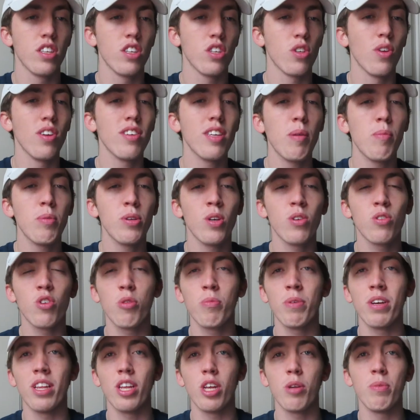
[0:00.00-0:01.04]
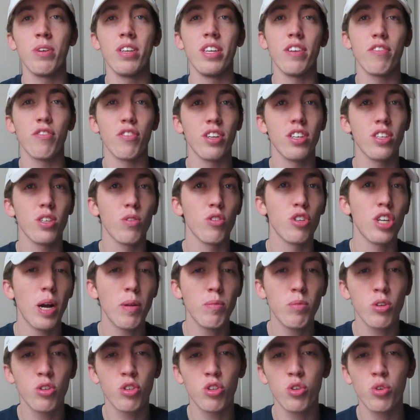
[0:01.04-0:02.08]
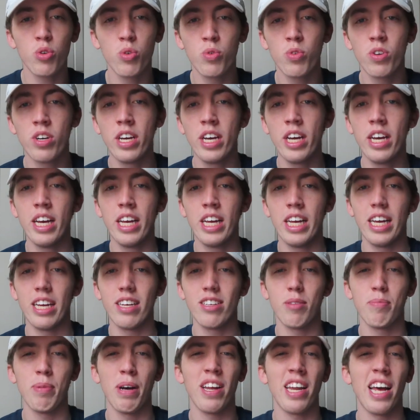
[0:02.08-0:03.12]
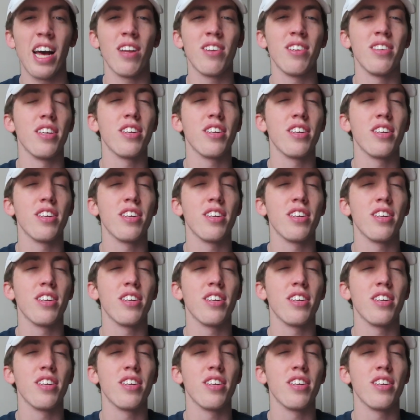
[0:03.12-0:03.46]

So this episode is going to be a little bit different. So chapter 2 is about how to